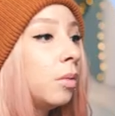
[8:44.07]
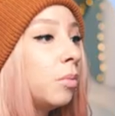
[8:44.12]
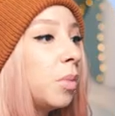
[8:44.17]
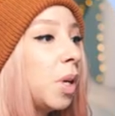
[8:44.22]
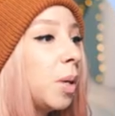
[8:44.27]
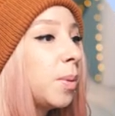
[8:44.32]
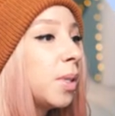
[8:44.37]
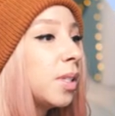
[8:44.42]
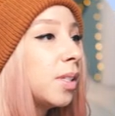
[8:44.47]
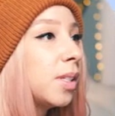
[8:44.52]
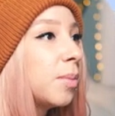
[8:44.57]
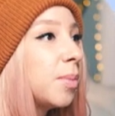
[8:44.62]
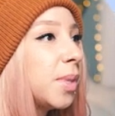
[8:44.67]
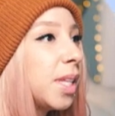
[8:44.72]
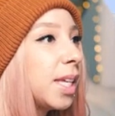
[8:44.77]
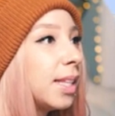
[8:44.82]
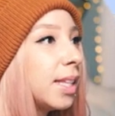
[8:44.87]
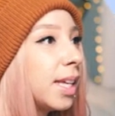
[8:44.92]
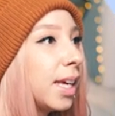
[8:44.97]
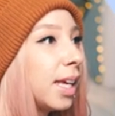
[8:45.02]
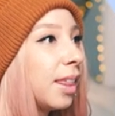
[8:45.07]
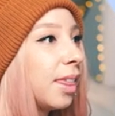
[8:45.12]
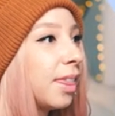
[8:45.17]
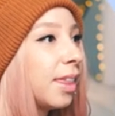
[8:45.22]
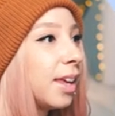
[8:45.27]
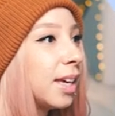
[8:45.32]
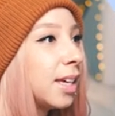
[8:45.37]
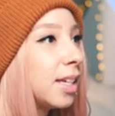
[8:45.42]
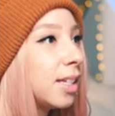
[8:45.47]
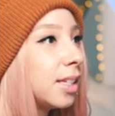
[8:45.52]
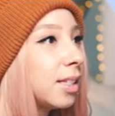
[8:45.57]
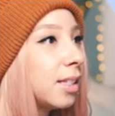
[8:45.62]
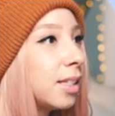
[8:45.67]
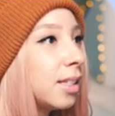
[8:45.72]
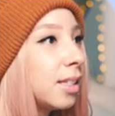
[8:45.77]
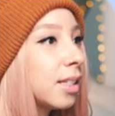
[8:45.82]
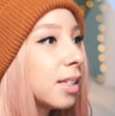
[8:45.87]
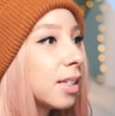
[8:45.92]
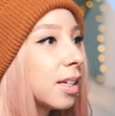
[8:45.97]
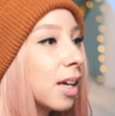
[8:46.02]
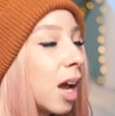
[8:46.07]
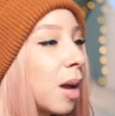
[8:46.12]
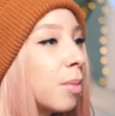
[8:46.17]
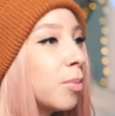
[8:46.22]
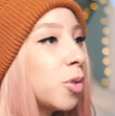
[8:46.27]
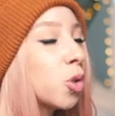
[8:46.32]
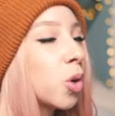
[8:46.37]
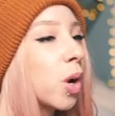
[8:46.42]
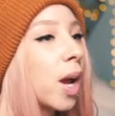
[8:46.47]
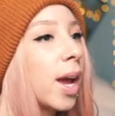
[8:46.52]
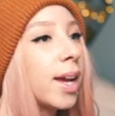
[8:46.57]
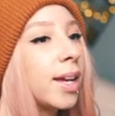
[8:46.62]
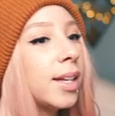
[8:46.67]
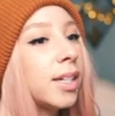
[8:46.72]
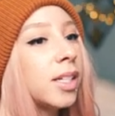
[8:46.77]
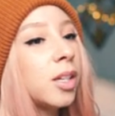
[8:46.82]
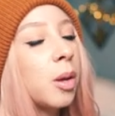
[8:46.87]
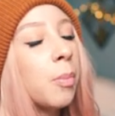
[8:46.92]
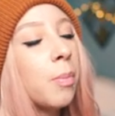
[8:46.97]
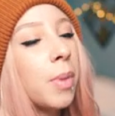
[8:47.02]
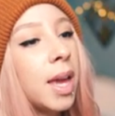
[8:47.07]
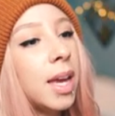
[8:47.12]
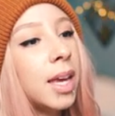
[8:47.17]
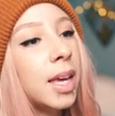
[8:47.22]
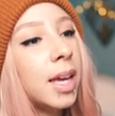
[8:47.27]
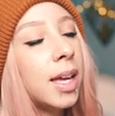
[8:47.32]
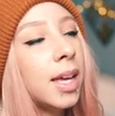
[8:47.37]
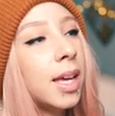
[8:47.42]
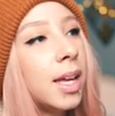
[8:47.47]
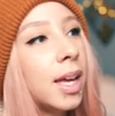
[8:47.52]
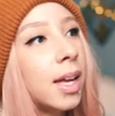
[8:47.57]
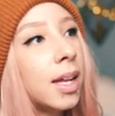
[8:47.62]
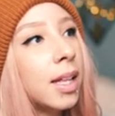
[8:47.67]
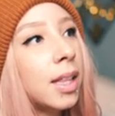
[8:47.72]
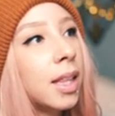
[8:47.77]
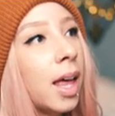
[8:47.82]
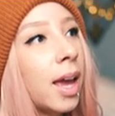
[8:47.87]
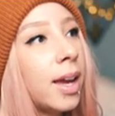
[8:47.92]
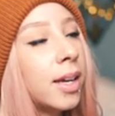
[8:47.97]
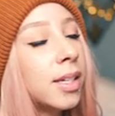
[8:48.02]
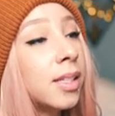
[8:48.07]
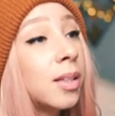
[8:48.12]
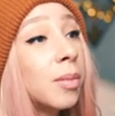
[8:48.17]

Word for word: Maybe something like this. I'm trying to make it like